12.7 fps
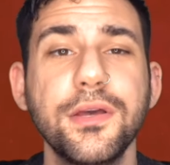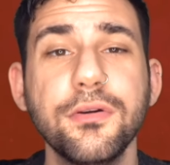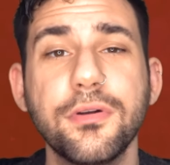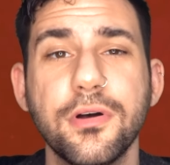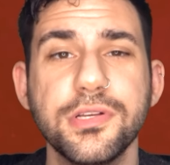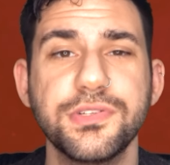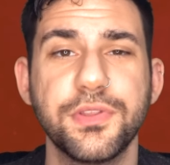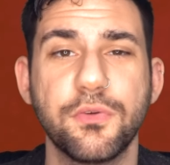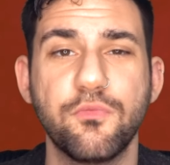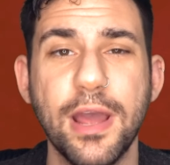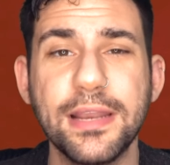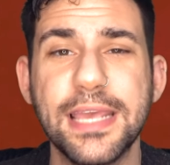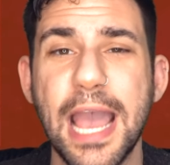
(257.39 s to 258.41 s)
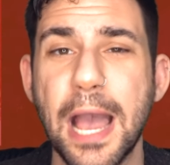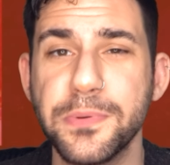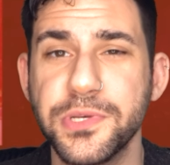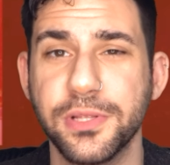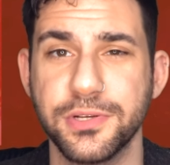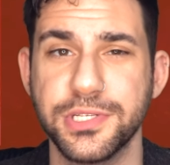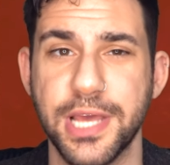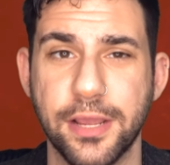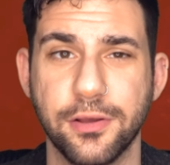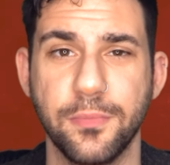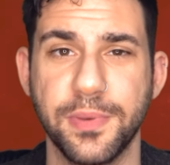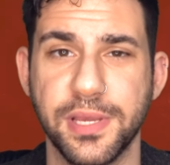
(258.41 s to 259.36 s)
Leo calls for the red capsular
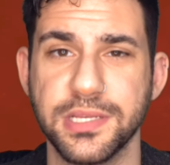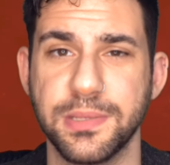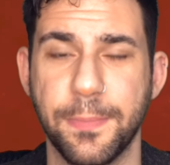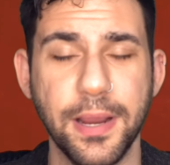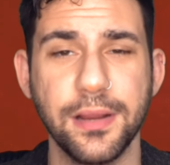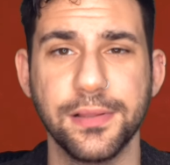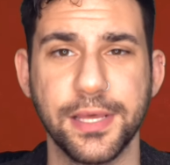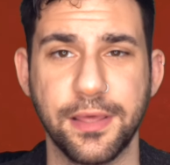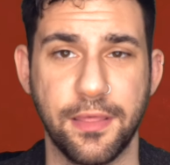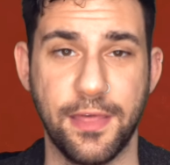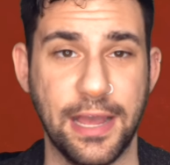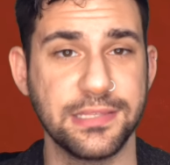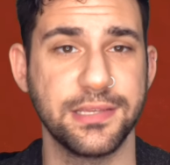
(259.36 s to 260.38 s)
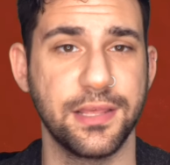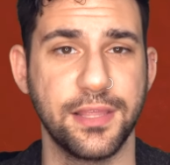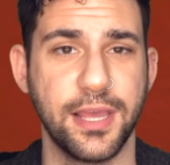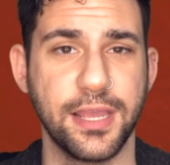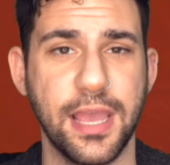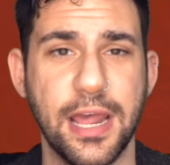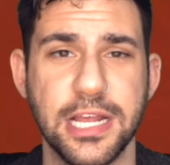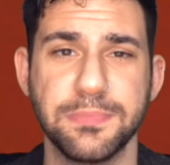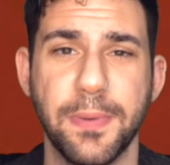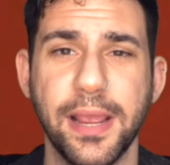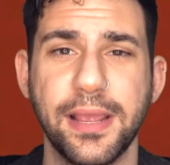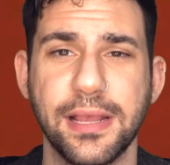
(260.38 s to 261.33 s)
cycle because apparently that's a thing, and his
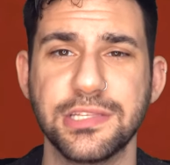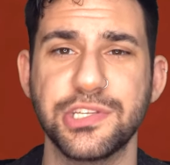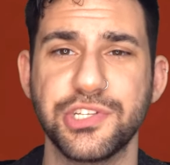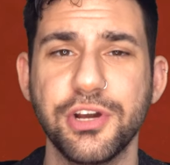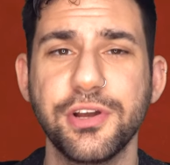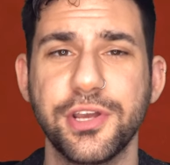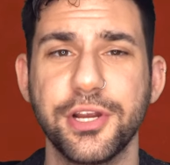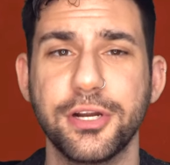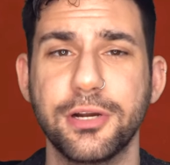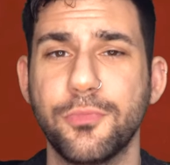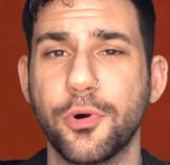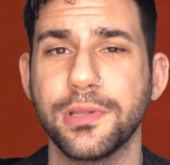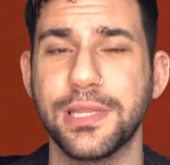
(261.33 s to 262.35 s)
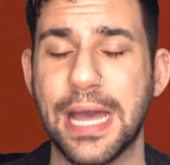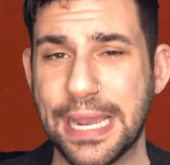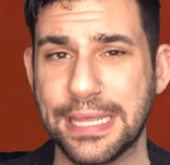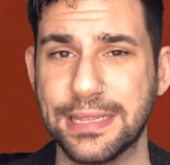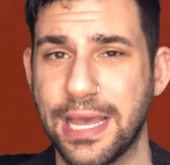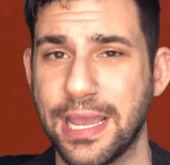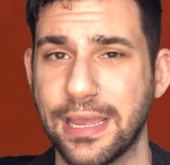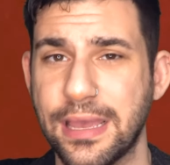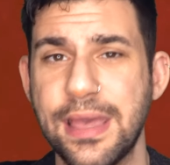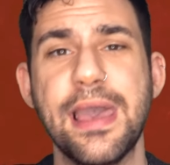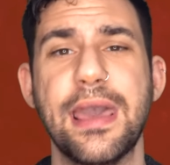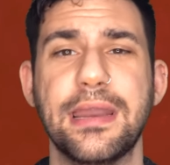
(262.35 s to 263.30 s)
bike gets chunkier and more lion like,
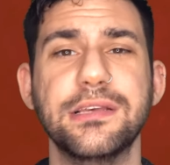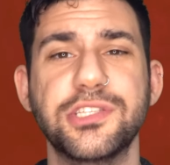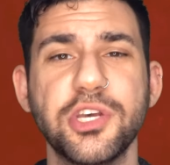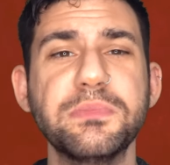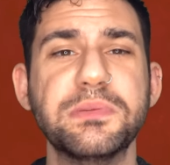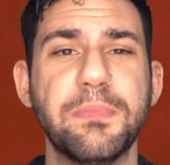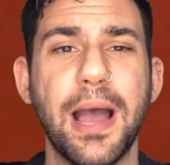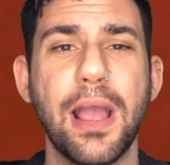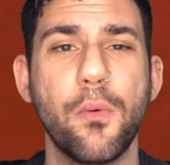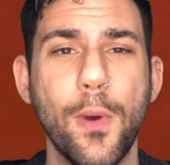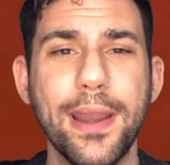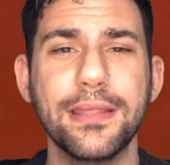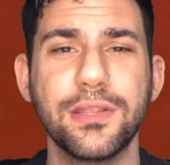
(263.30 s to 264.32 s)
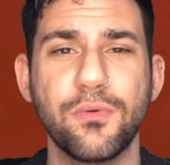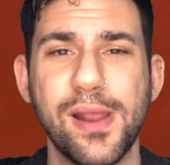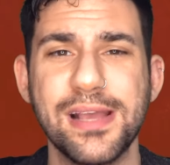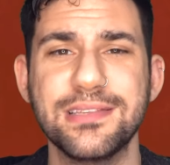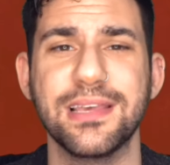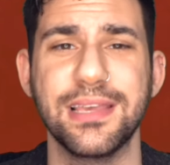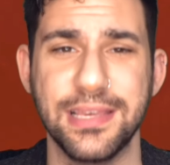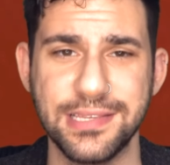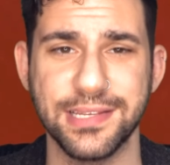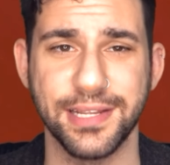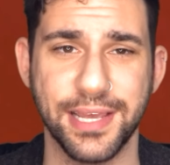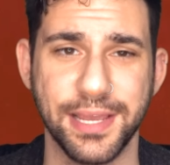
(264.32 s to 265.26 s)
and he zooms by winning the race
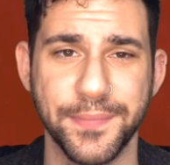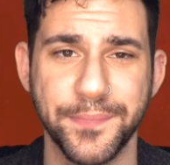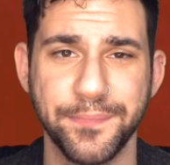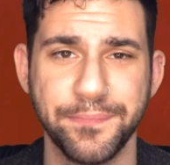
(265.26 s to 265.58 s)
easily.